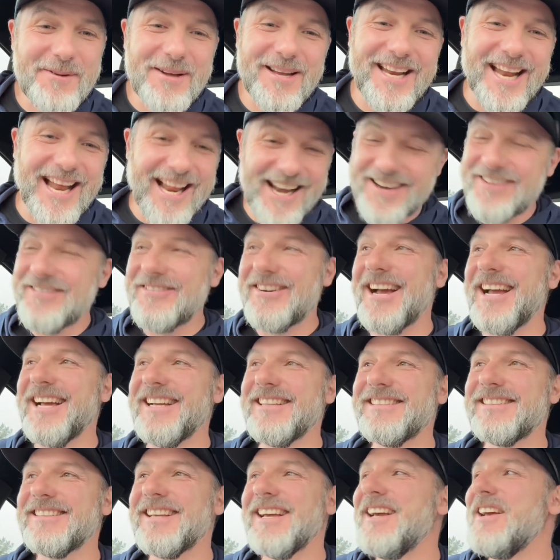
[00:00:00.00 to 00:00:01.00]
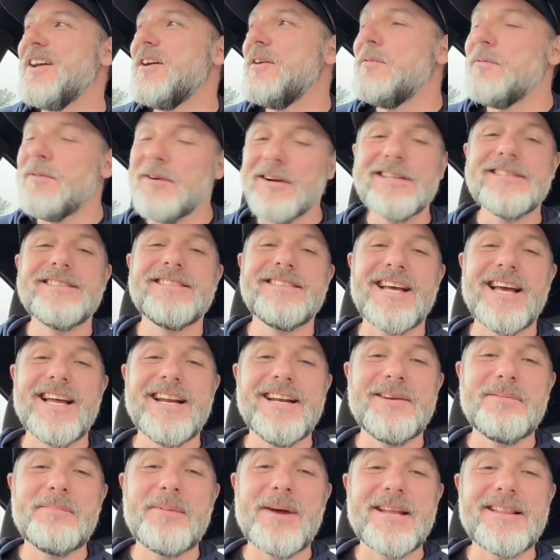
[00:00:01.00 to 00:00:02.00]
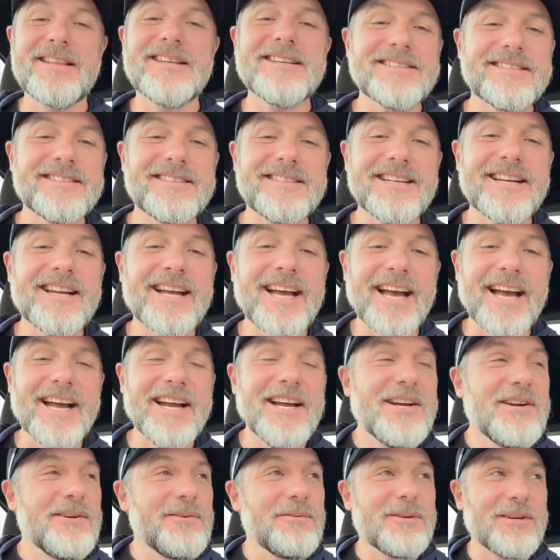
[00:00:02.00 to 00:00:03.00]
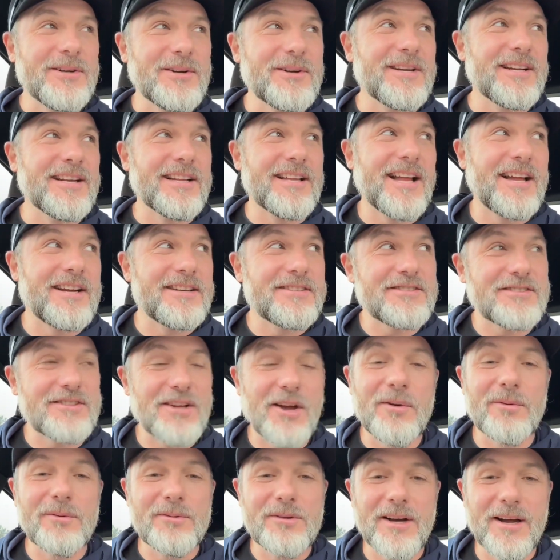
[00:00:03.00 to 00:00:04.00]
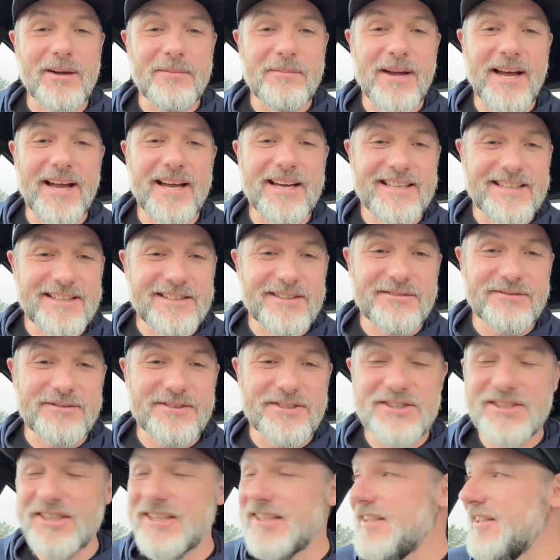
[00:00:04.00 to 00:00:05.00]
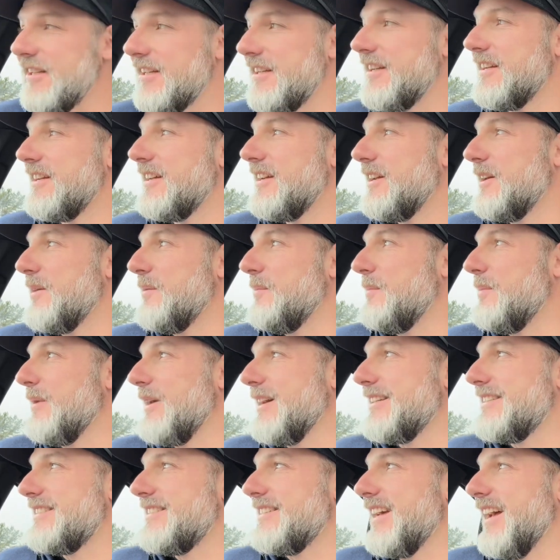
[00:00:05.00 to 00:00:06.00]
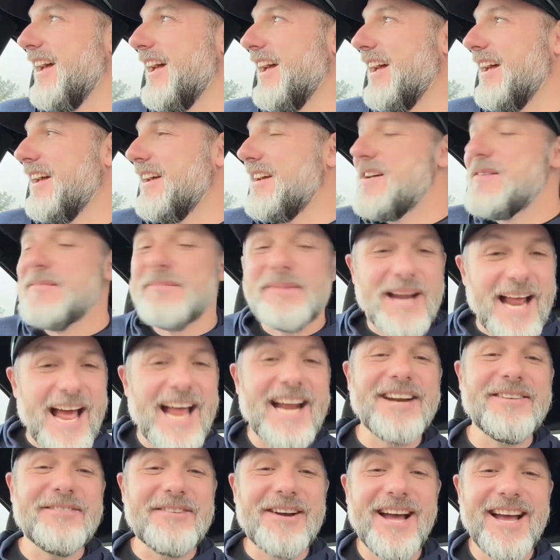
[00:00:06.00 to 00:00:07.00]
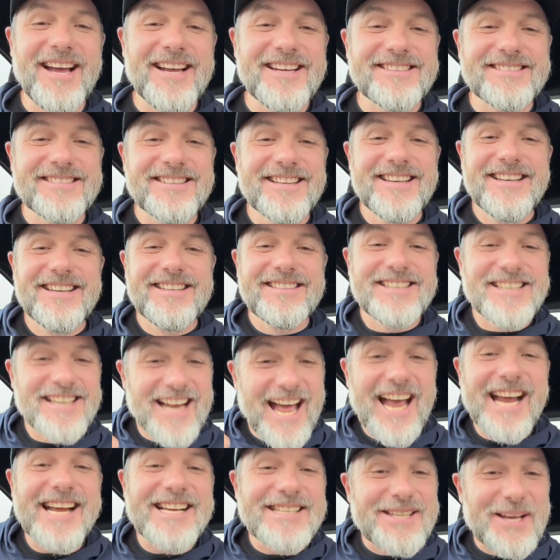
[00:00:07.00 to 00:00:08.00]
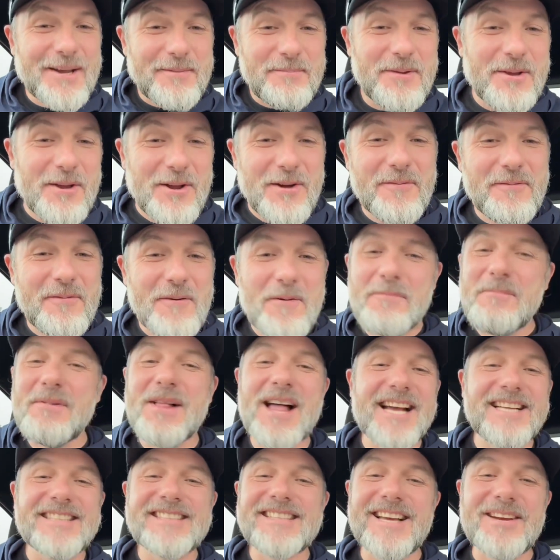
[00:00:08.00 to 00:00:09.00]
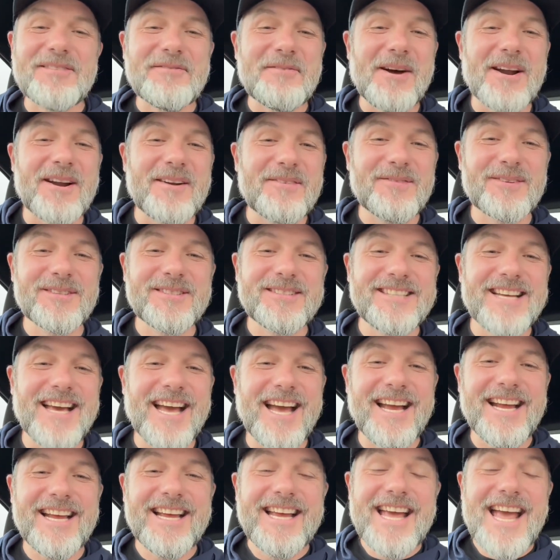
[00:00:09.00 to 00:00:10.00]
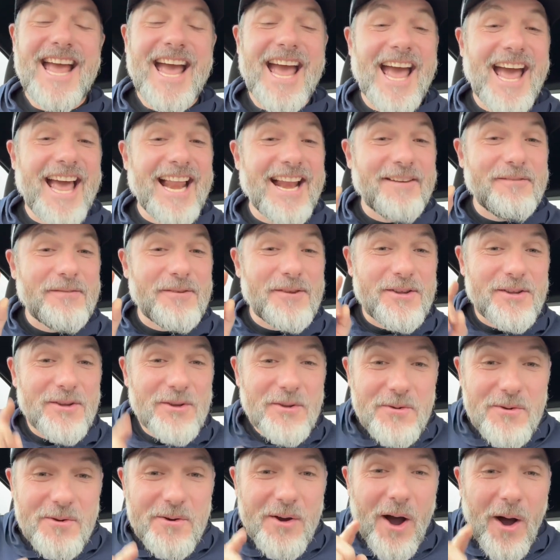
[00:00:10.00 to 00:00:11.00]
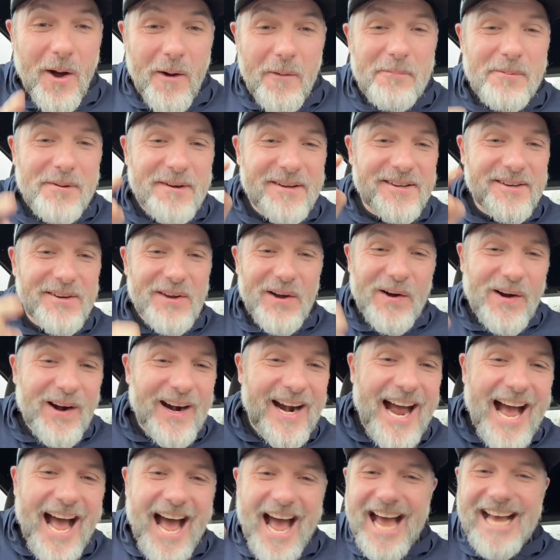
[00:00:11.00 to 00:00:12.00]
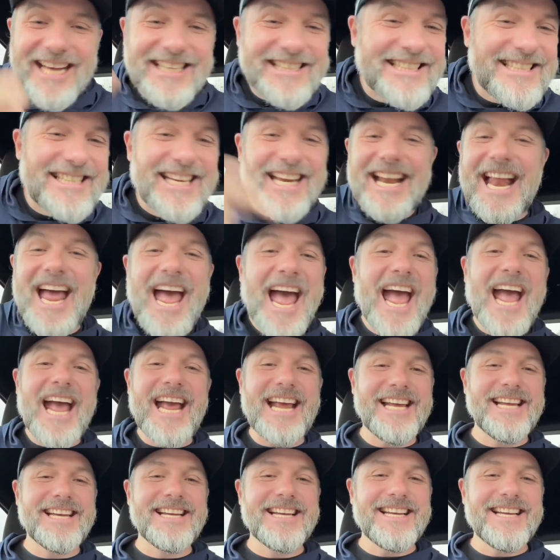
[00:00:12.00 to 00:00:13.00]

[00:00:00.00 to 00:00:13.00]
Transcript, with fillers: But anyways, we're excited about this today. We don't get a lot of snow where I'm at here in Virginia. But uh but anyways, Today is a beautiful, blessed, and wonderful day. And if you opened your eyes today,